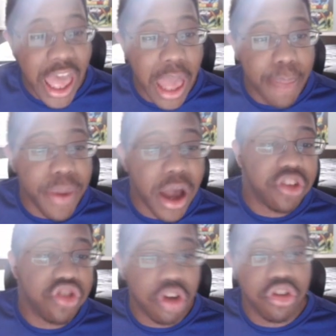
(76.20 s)
FBI
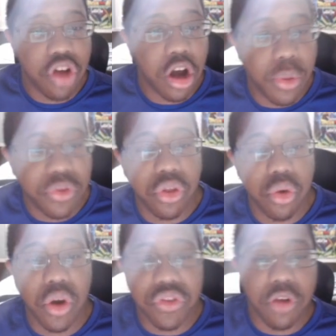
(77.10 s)
charging documents in the
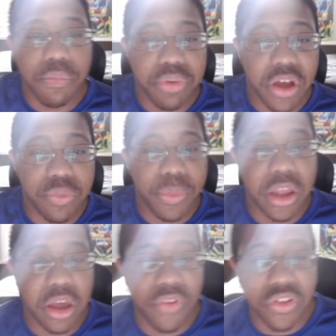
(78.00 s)
arrest of Blaze
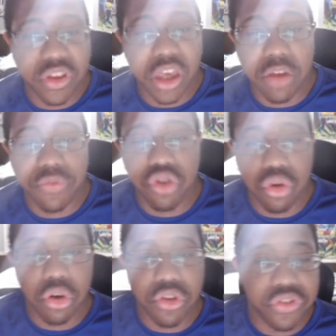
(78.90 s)
Media investigative
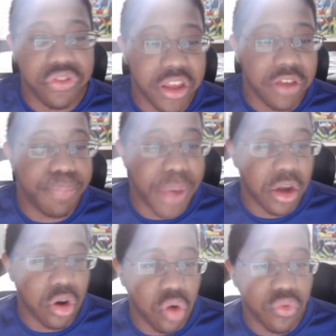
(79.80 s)
journalist Steve
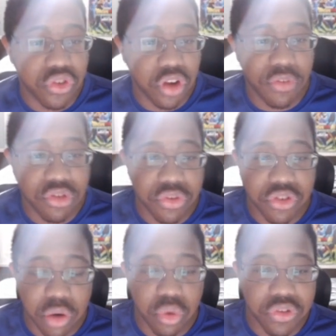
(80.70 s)
Baker over his coverage of the
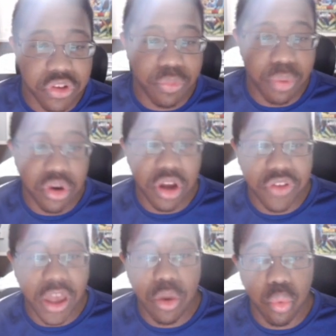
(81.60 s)
January 6th
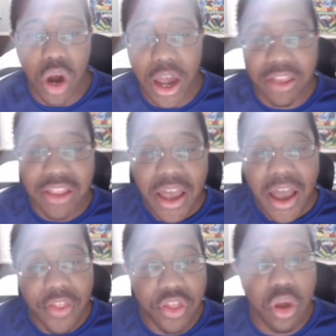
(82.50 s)
protests and riot
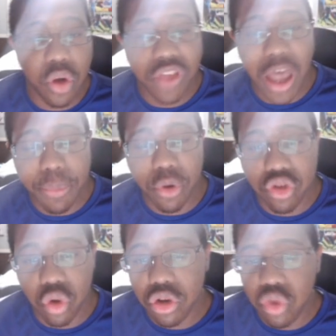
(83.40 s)
at the U.S. Capitol in
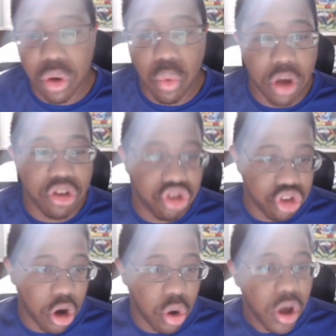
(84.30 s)
2021
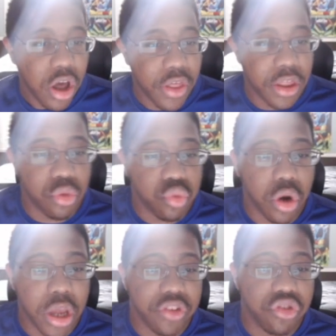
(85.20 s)
show that he was
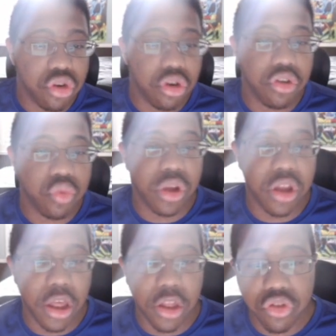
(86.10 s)
working as a journalist when
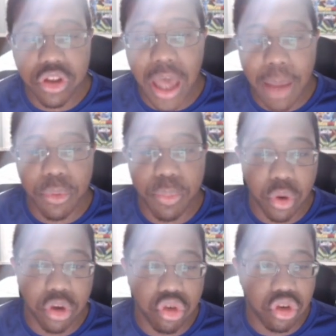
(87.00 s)
he entered the Capitol
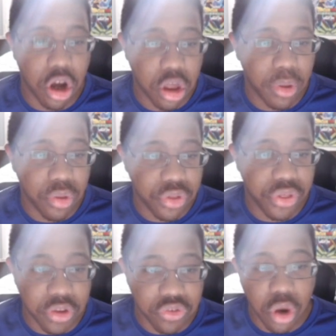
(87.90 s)
building to document
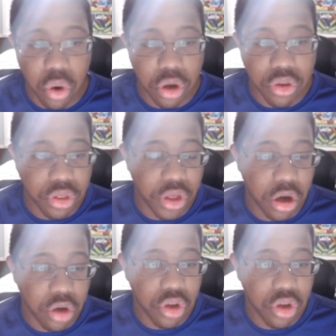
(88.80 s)
the